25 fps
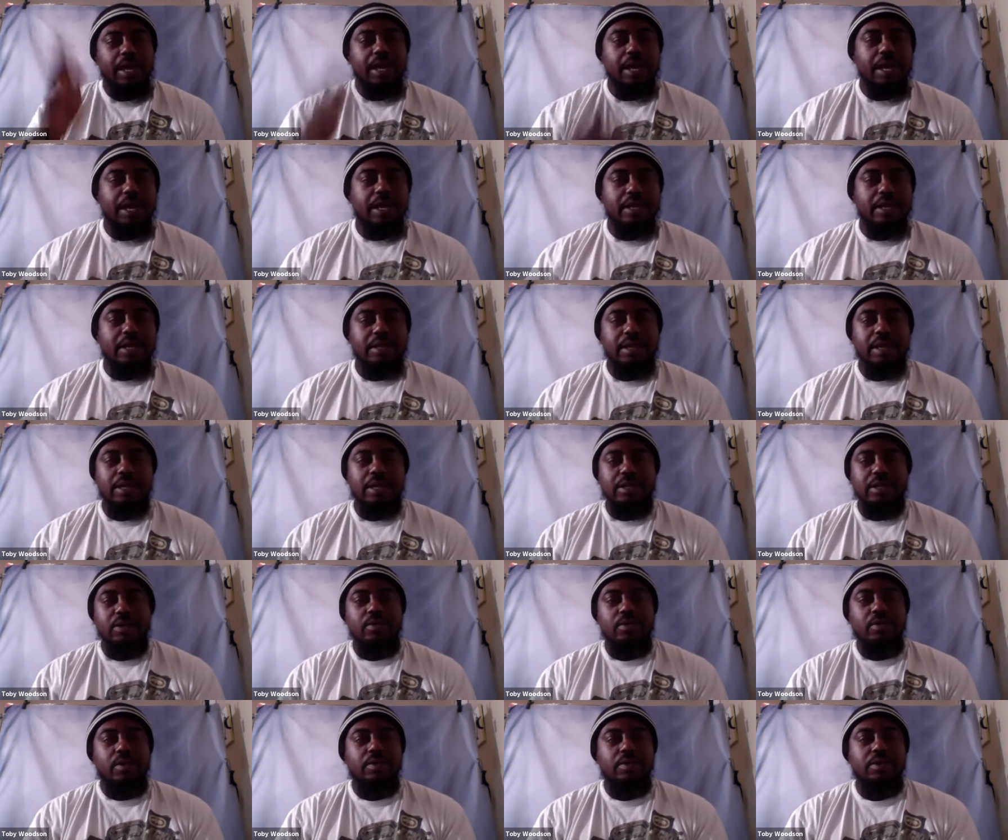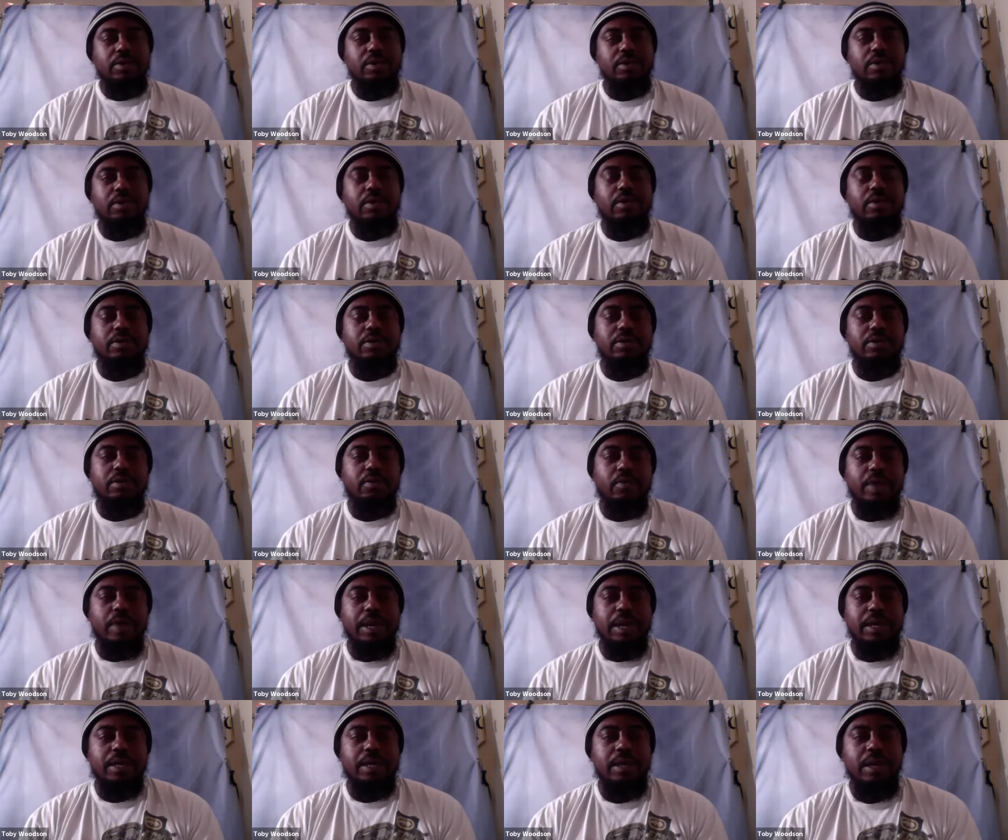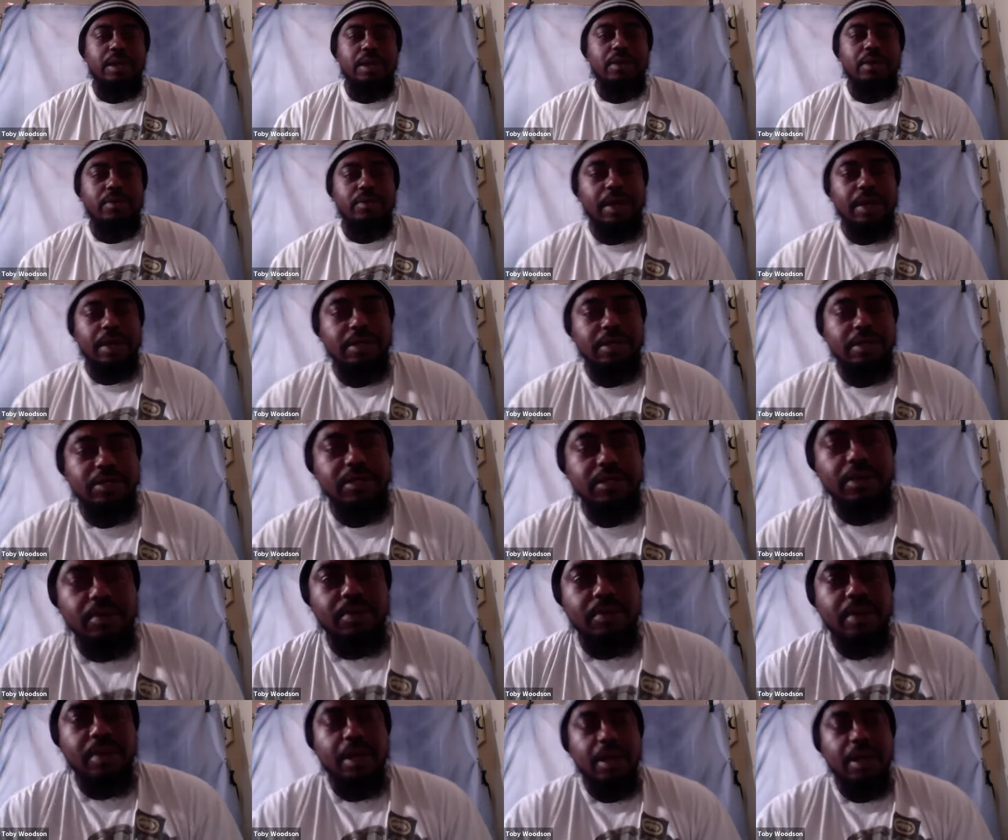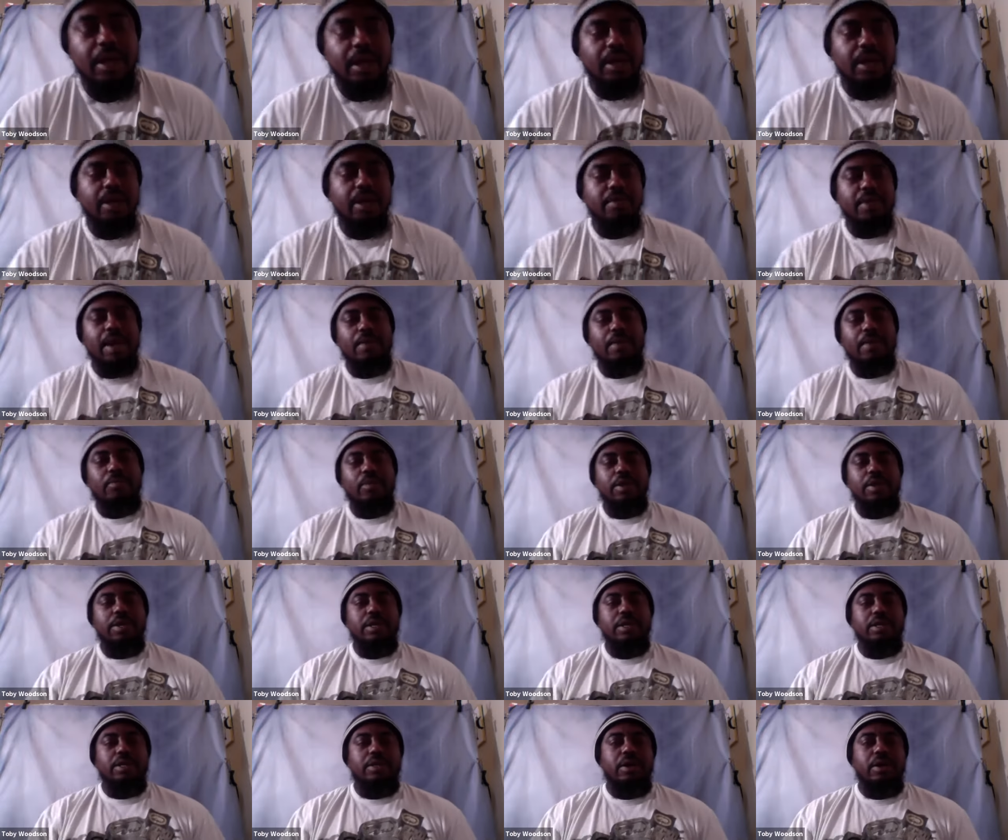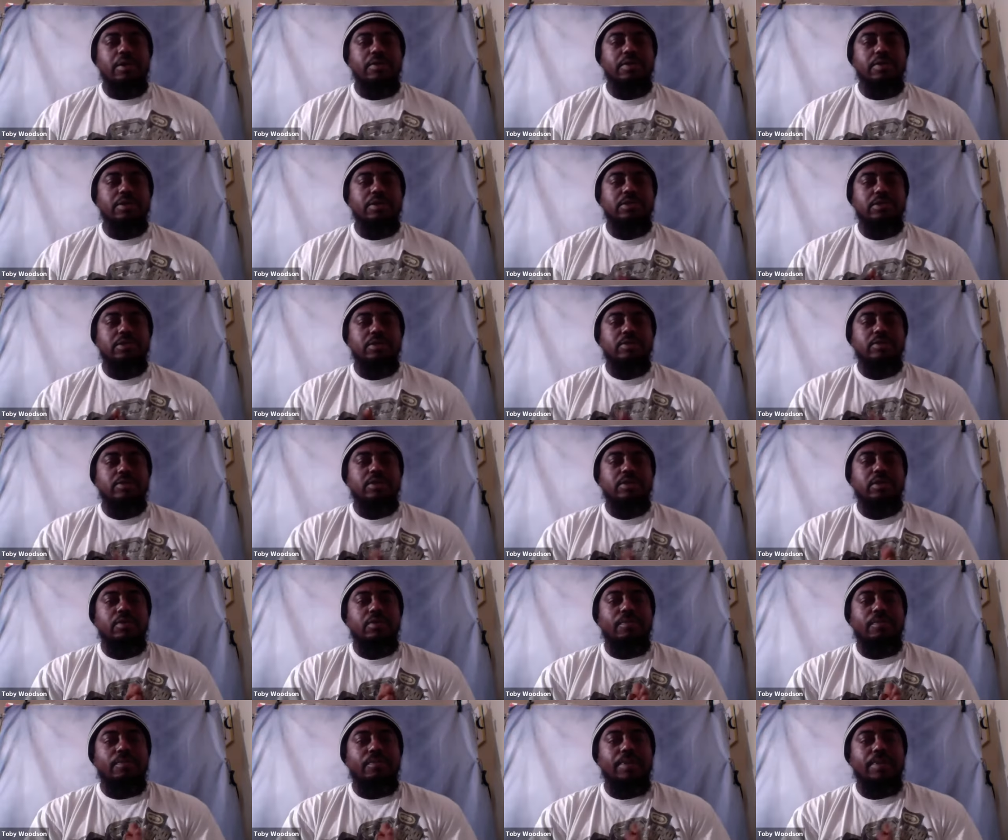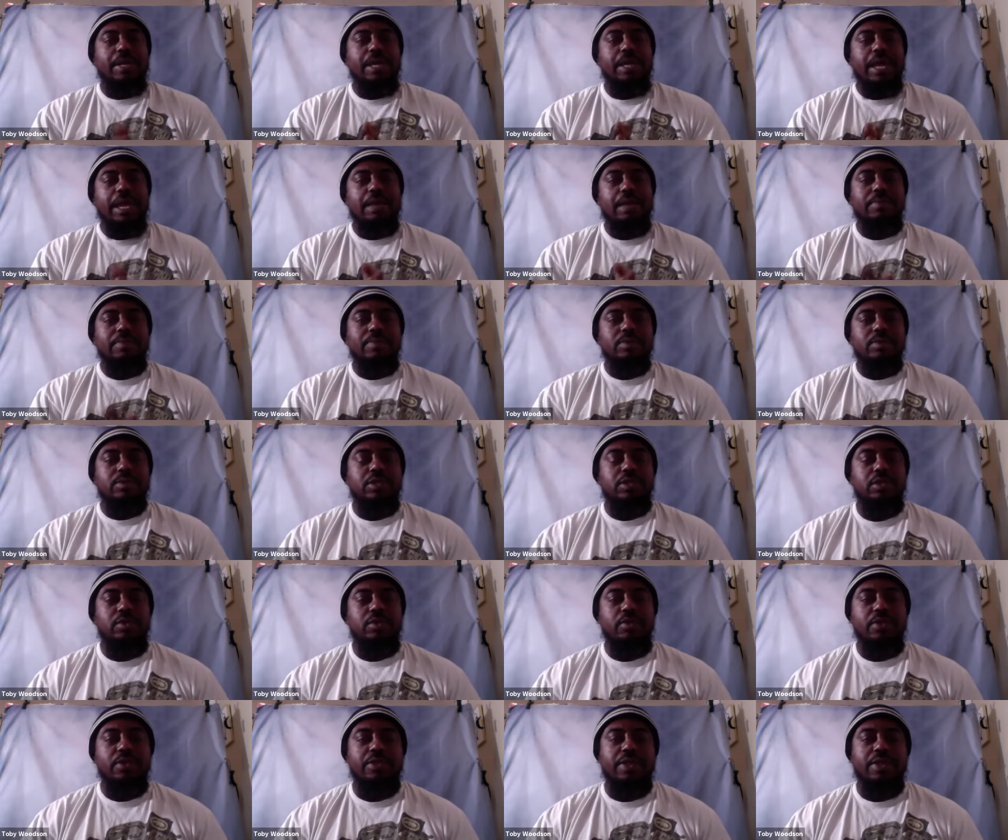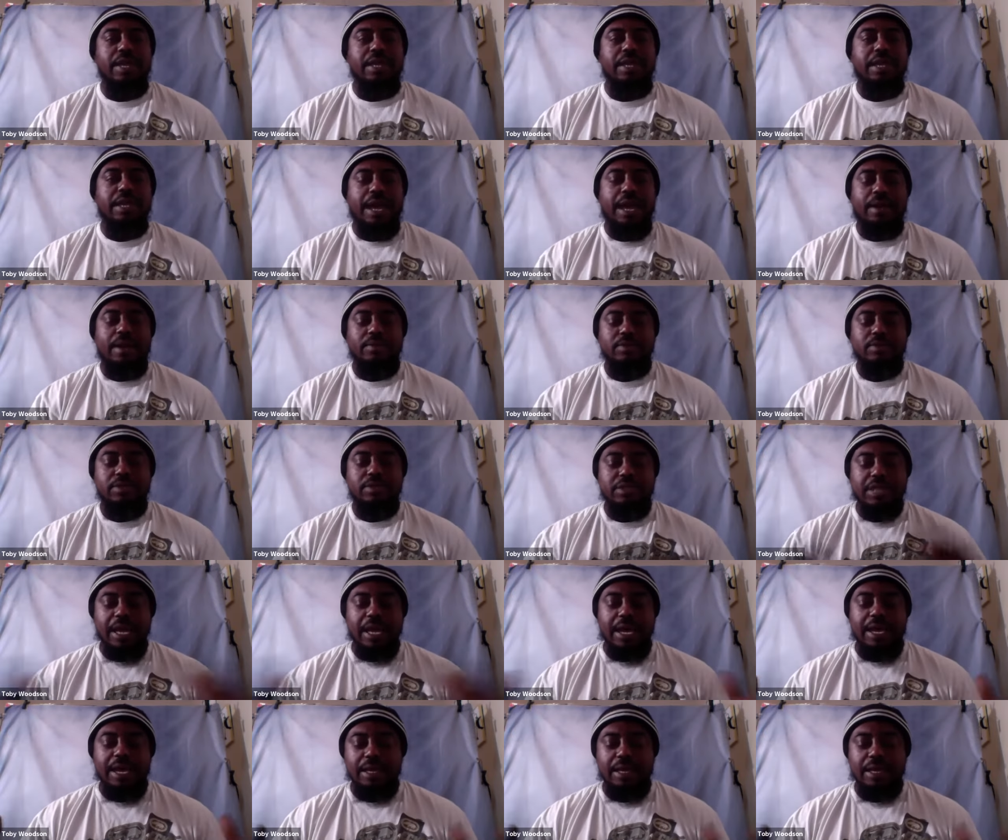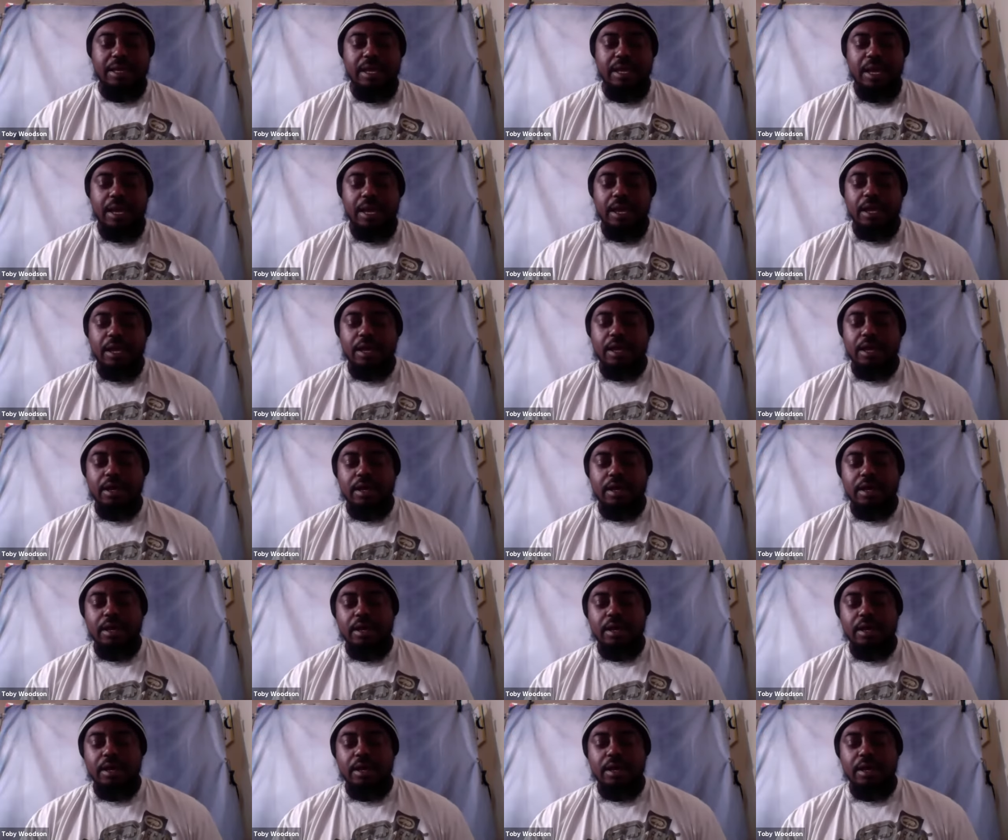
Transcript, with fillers: and, and you on your, on your way, right? So uh, I want to encourage you to be able to think outside uh,